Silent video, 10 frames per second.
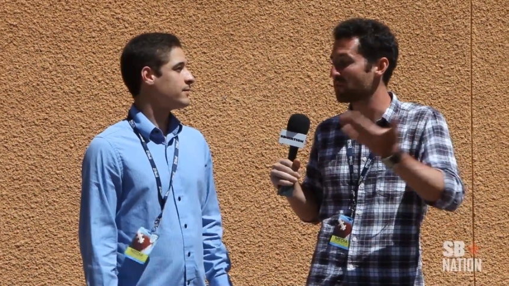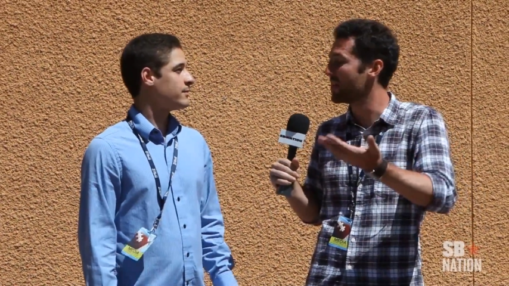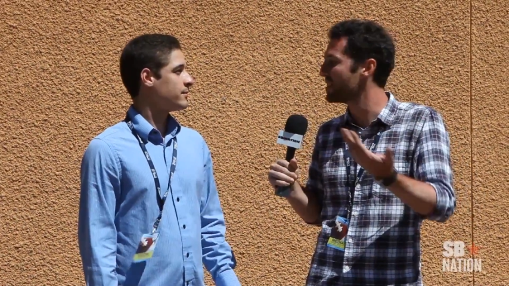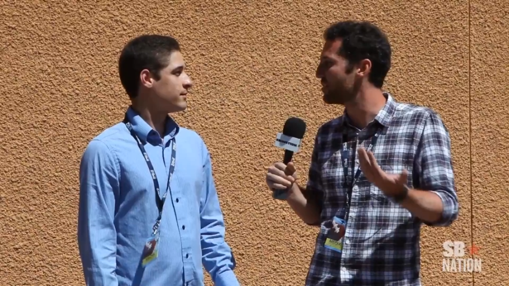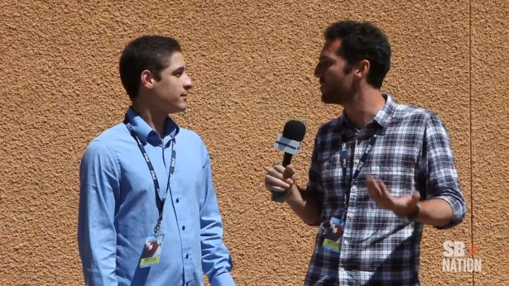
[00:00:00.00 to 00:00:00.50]
Speaker 1: what
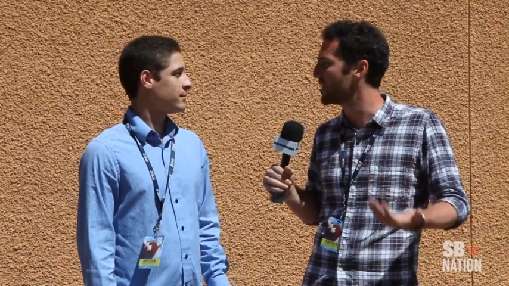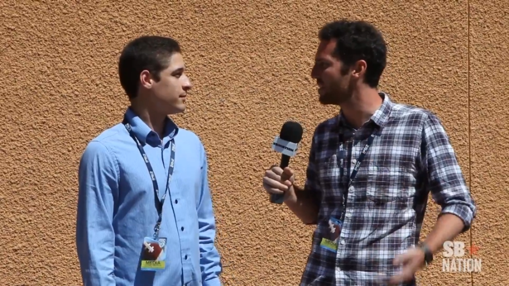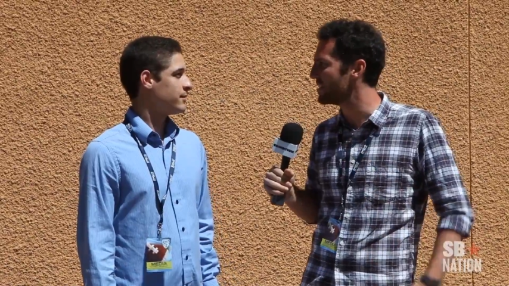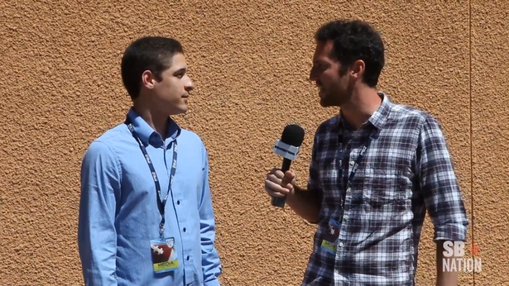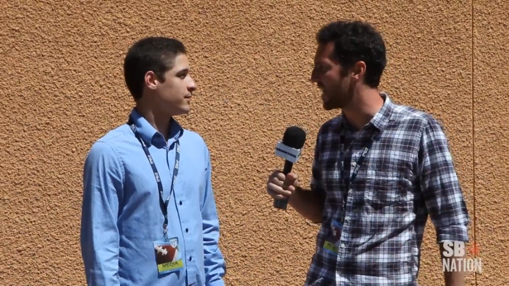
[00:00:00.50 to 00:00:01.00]
is the
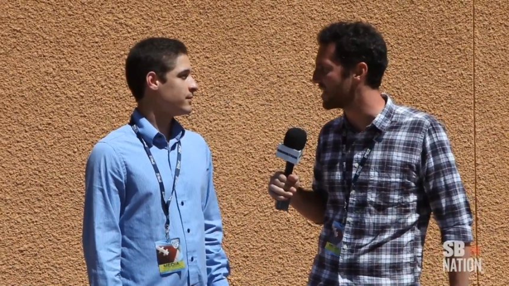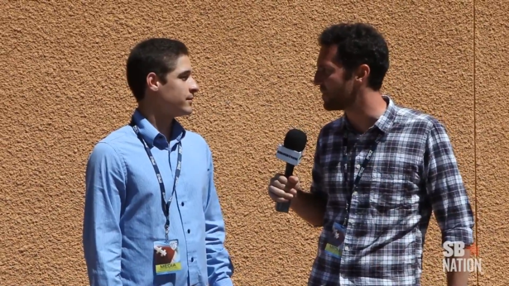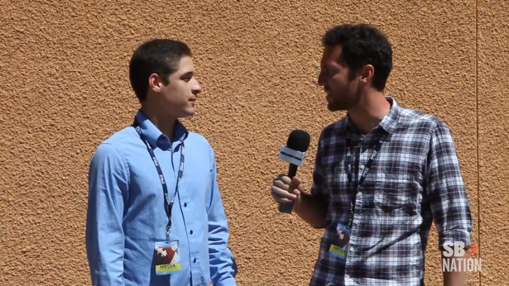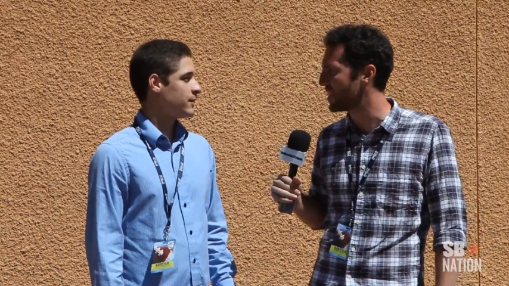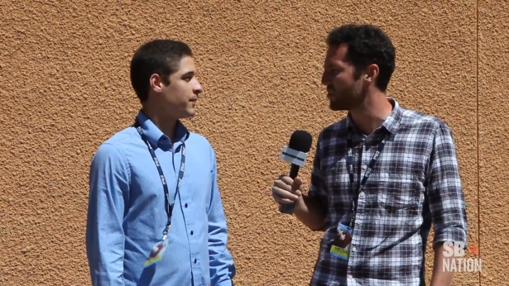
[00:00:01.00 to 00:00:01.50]
realistic
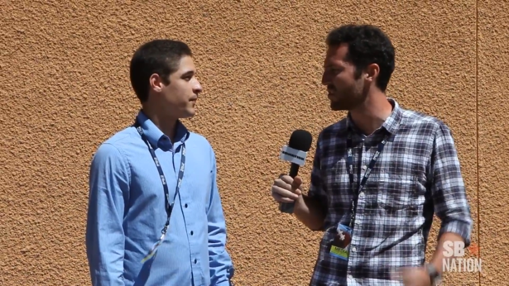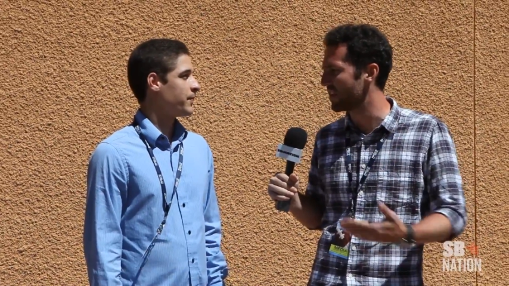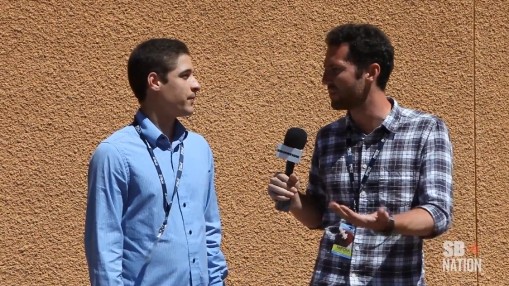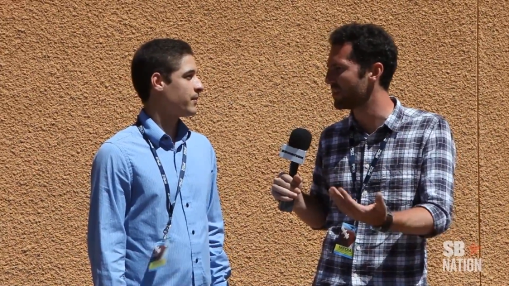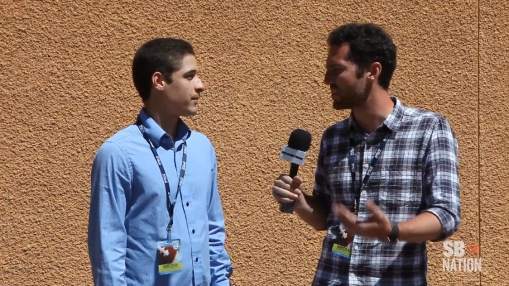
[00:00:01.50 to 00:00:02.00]
expectation
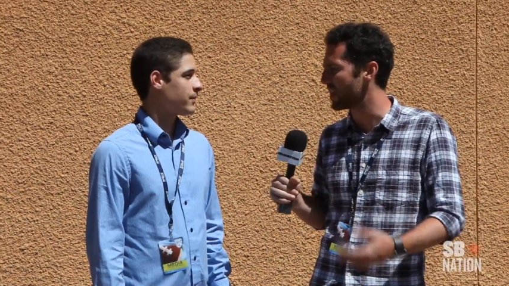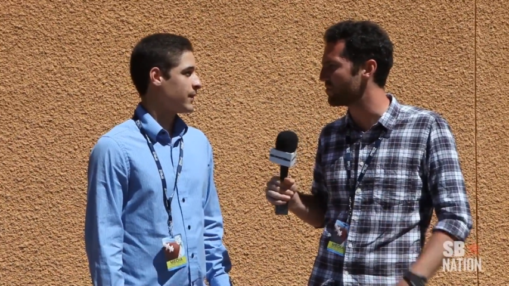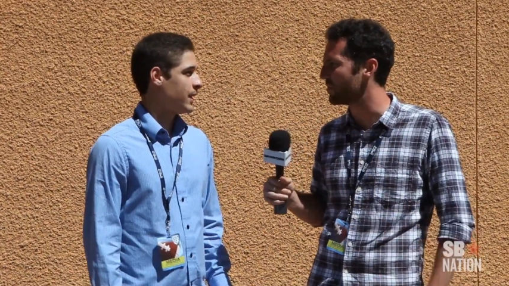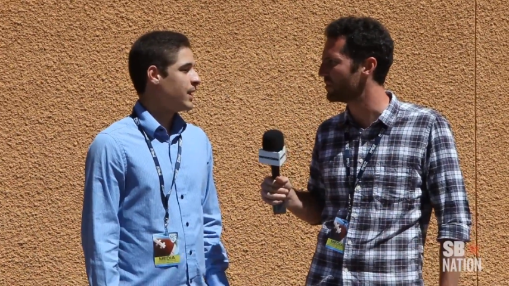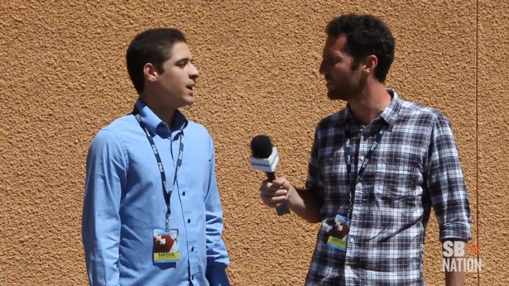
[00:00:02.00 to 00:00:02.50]
given the
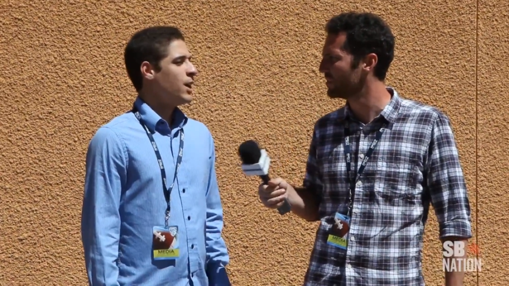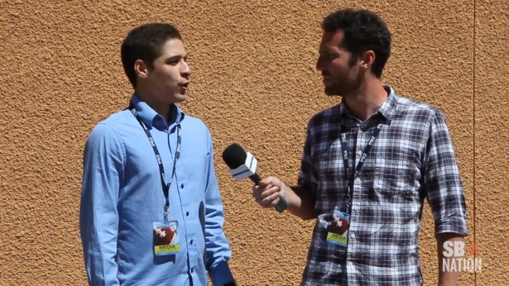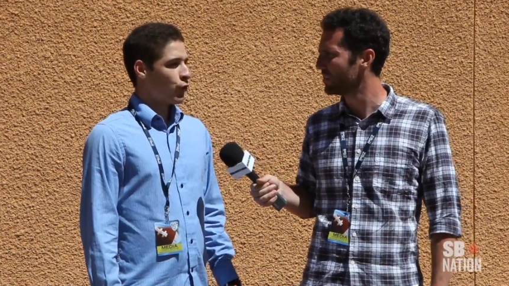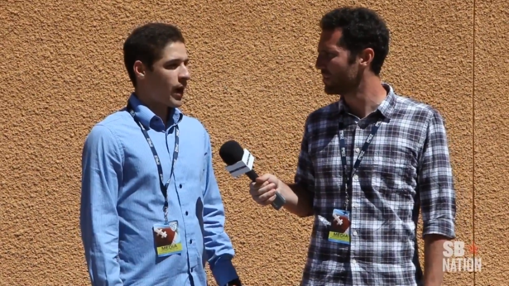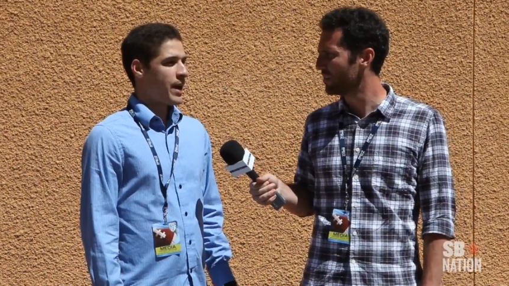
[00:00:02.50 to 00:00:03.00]
schedule?
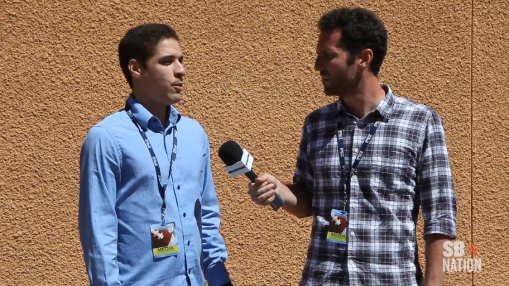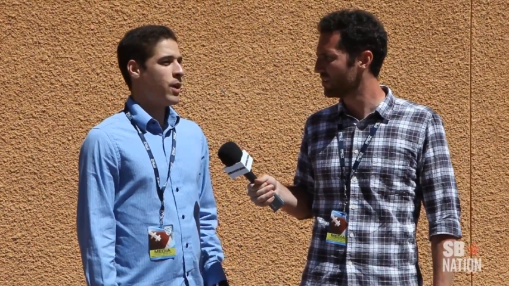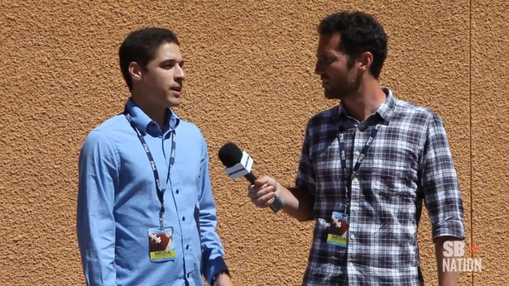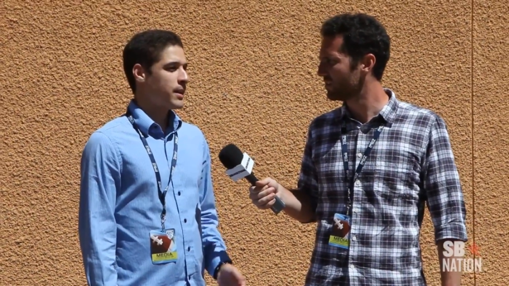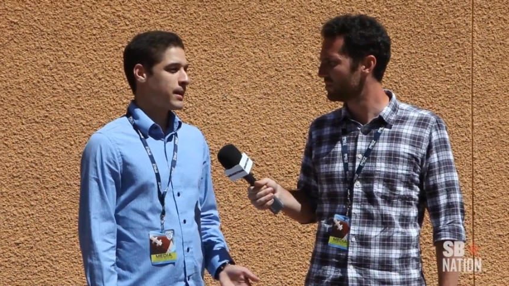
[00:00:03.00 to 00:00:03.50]
Speaker 2: Right. One
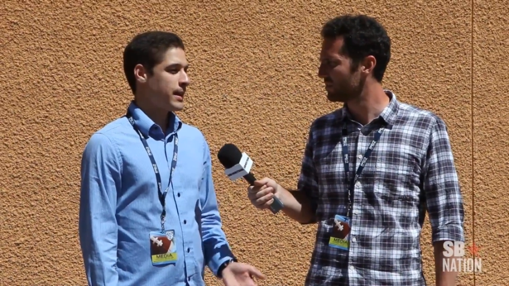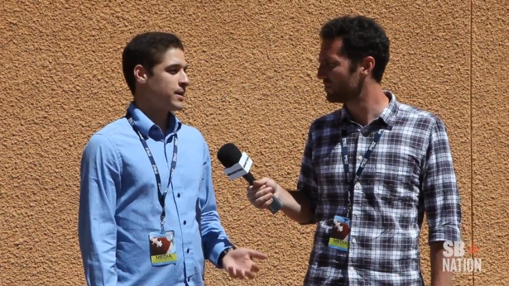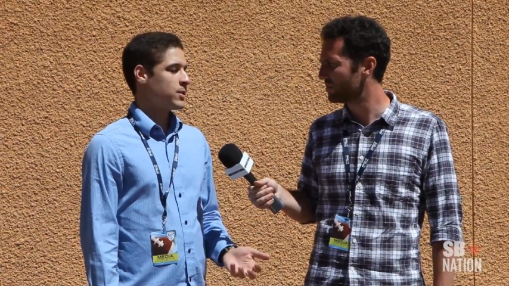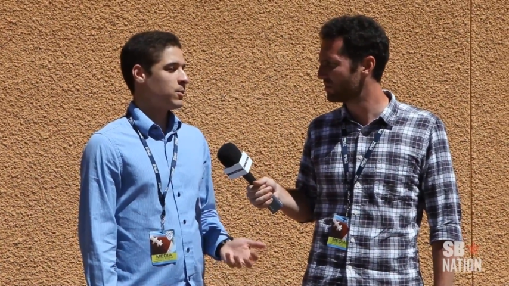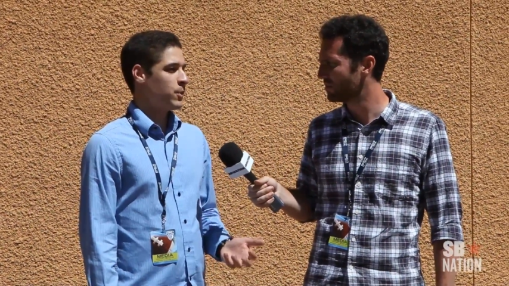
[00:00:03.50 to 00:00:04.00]
of the
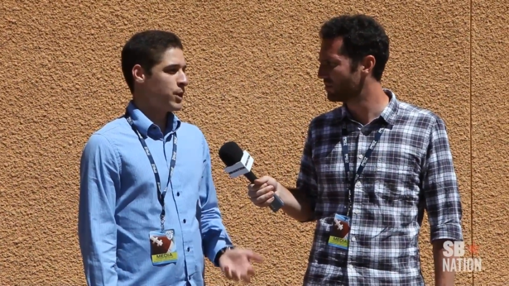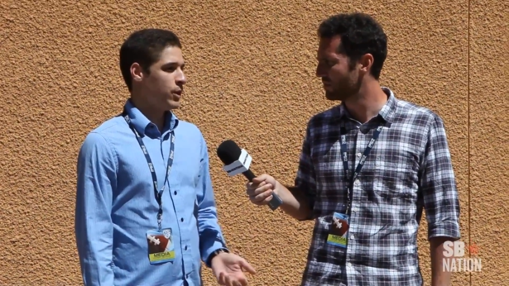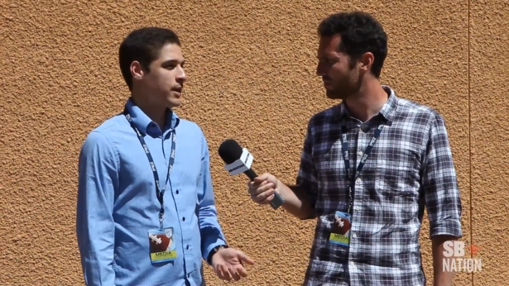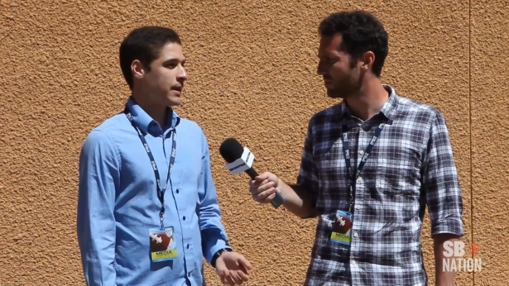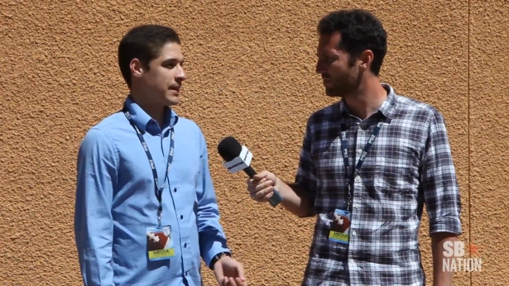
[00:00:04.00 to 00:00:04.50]
things when you
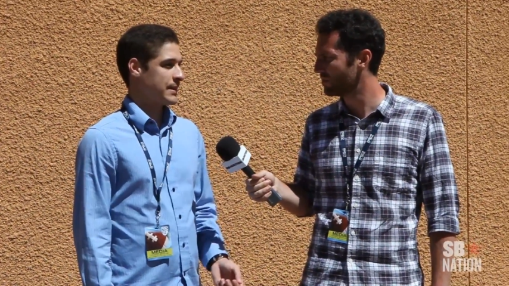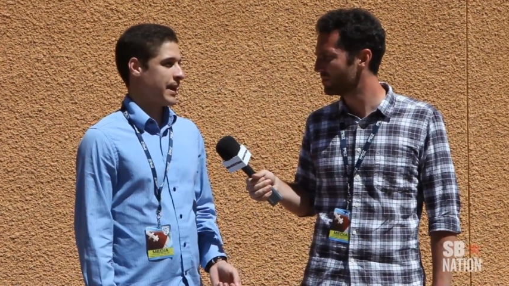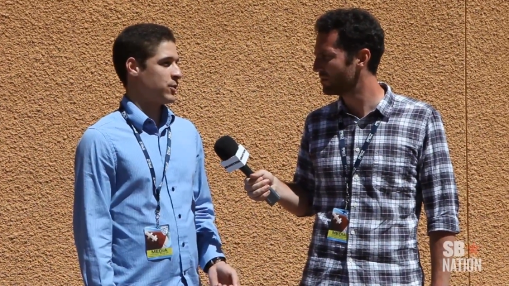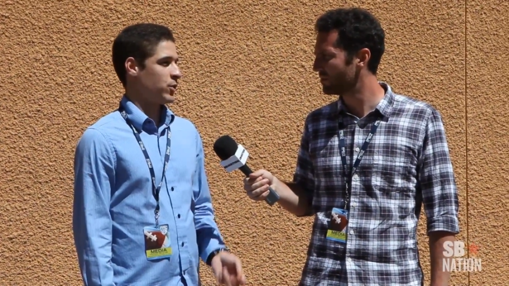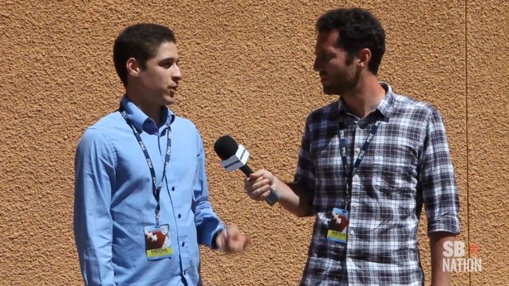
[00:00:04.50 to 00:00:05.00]
look at the
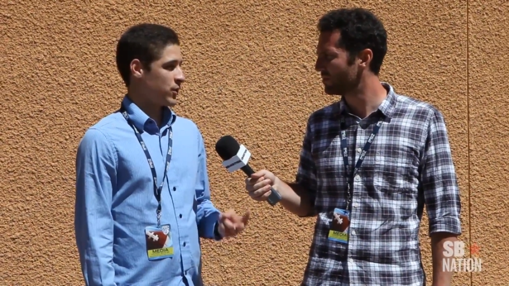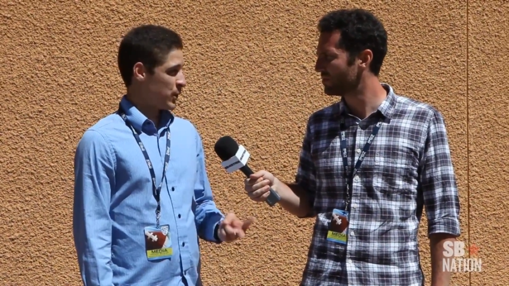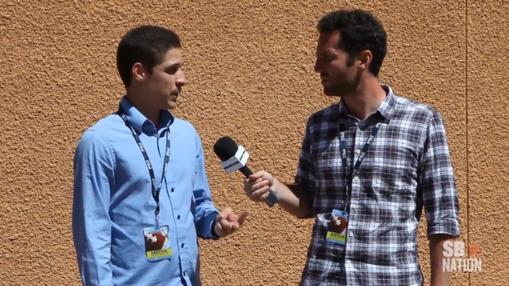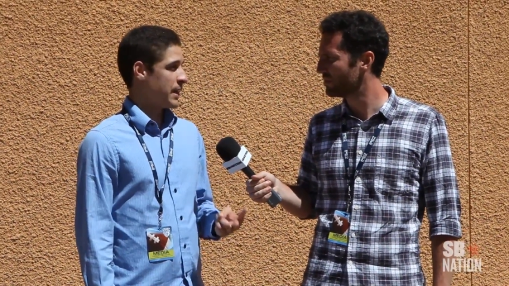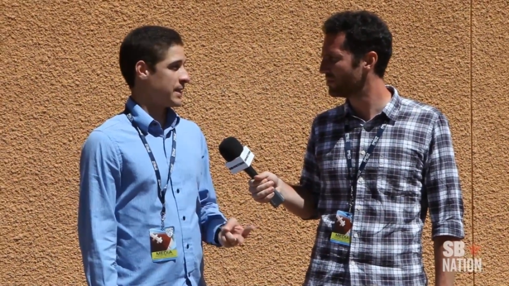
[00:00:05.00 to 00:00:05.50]
schedule, the two
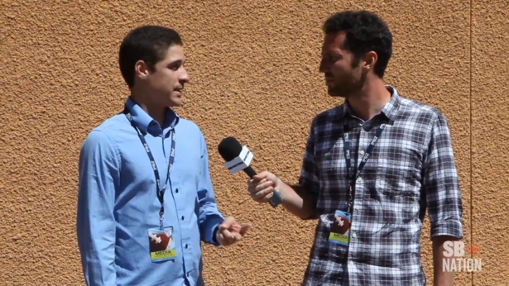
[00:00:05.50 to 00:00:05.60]
things